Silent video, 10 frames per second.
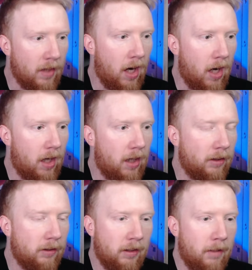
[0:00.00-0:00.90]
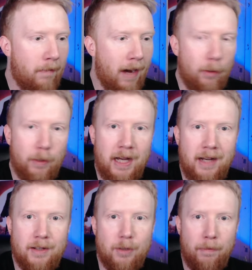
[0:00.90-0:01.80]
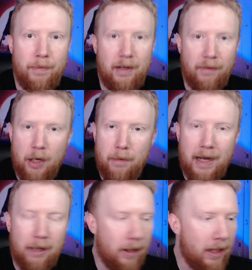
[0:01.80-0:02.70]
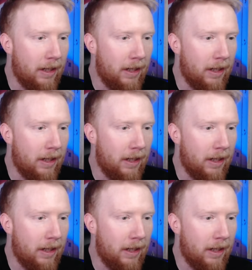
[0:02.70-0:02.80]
Michael Keaton's on a bit of a comeback right here.